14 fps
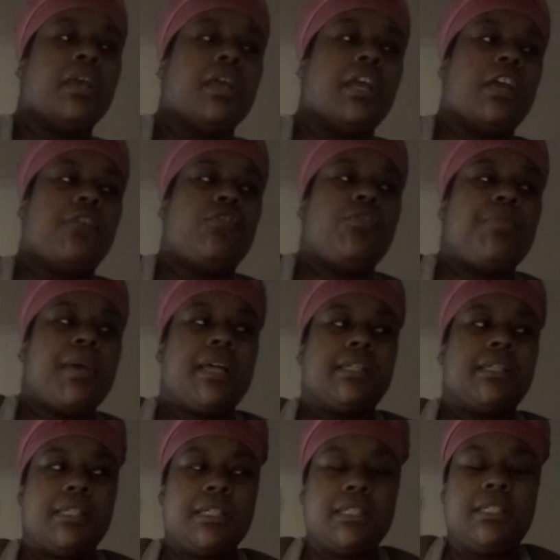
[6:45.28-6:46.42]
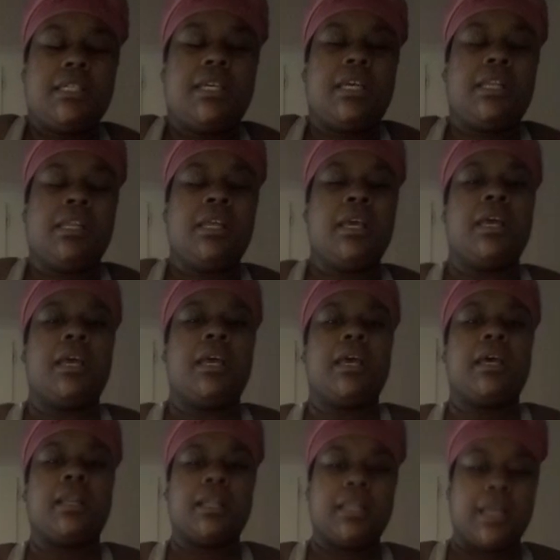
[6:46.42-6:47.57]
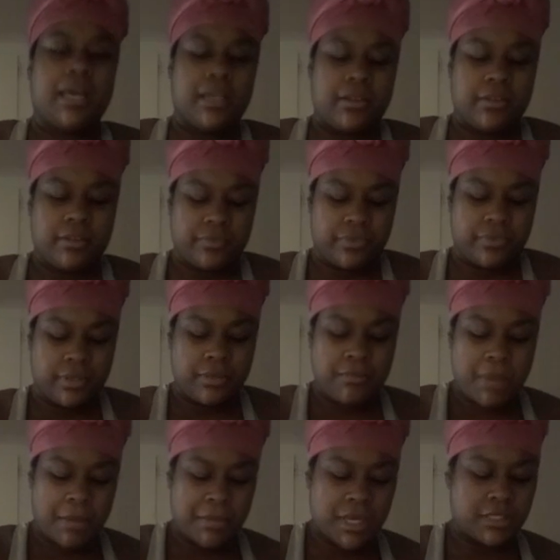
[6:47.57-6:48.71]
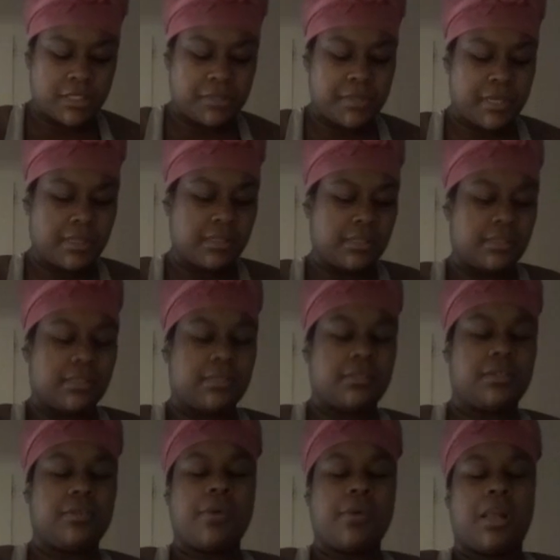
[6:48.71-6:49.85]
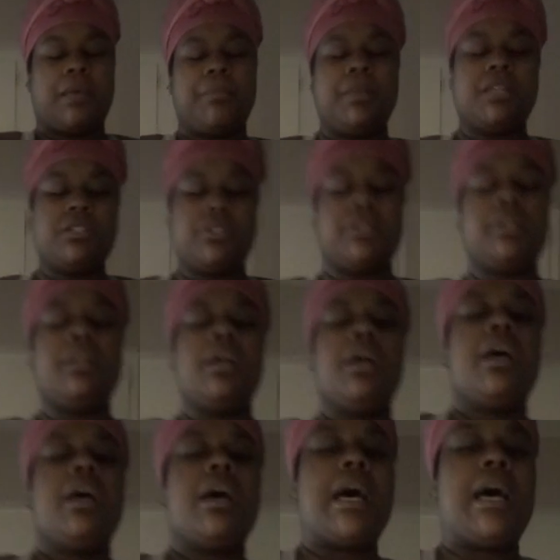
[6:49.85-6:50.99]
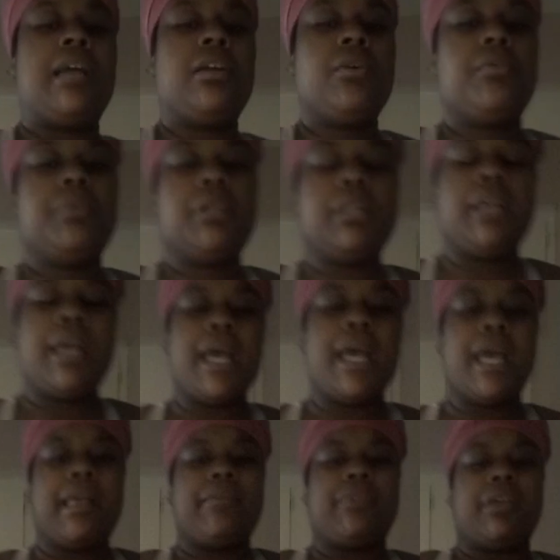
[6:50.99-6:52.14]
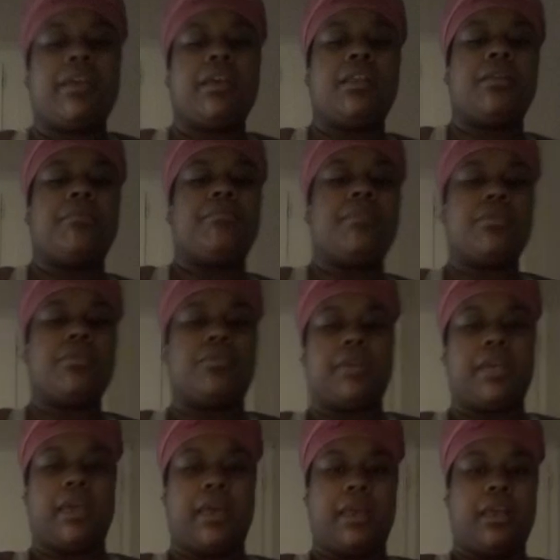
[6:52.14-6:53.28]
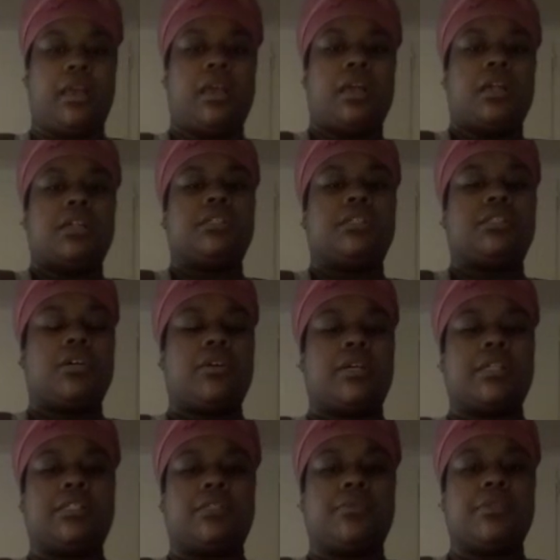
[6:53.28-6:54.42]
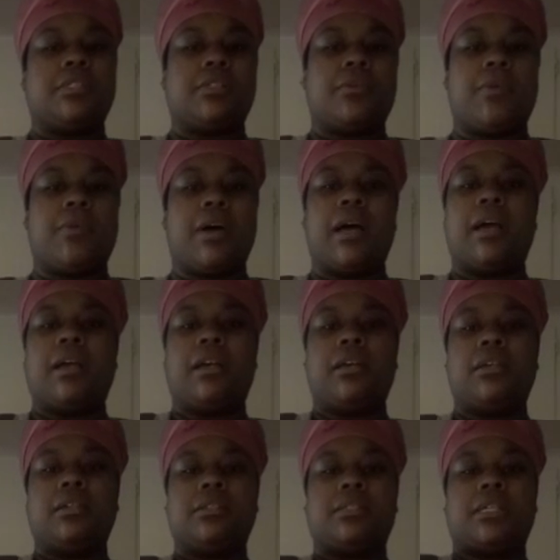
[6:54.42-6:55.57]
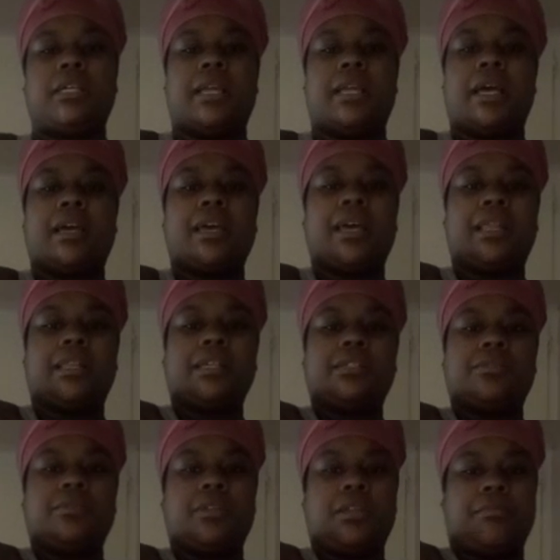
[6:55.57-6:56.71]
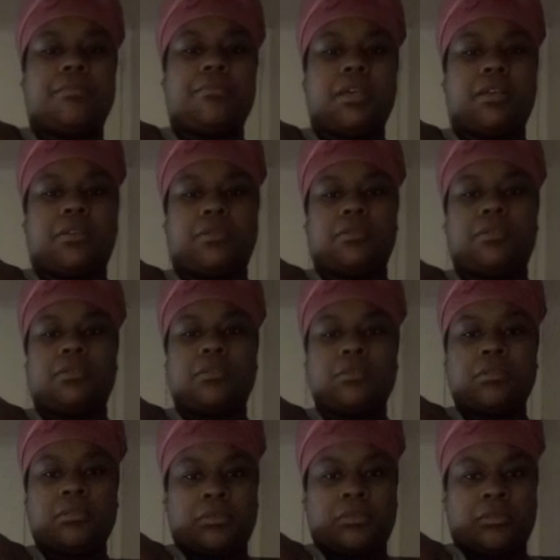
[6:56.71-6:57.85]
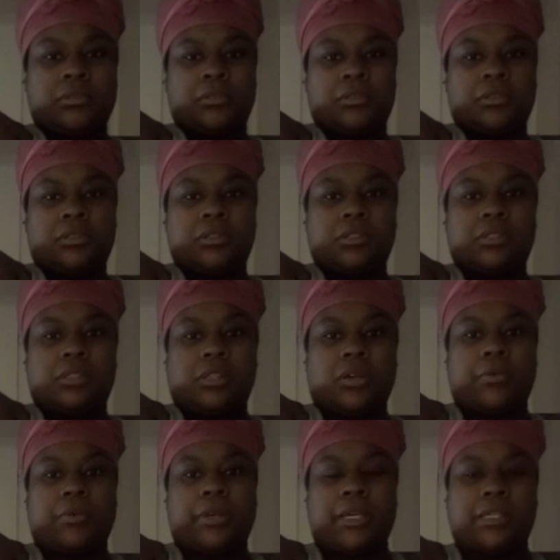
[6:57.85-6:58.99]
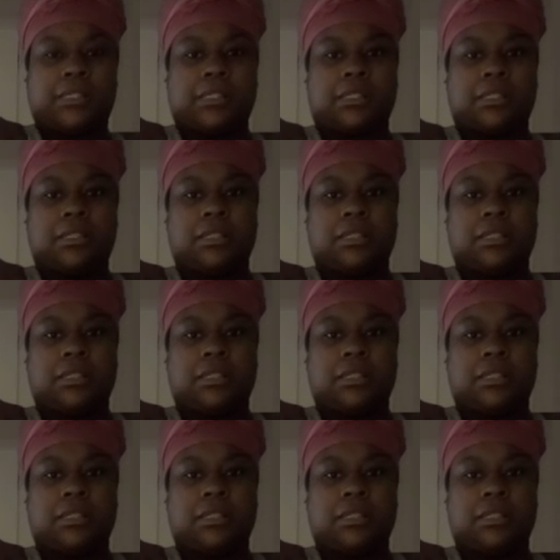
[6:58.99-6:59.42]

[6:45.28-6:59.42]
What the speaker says: If you pay attention at a lot of my measurements while I'm measuring, I don't really have it in the middle yet. So that's the reason why. See, now I got this one in the middle. So what is it?